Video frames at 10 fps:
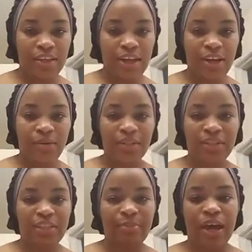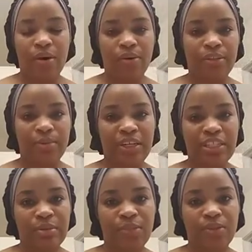I know this is backwards because
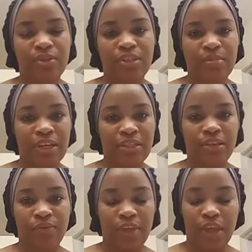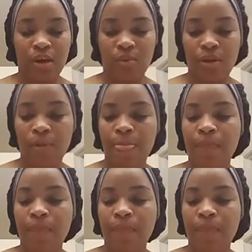I'm using my selfie camera,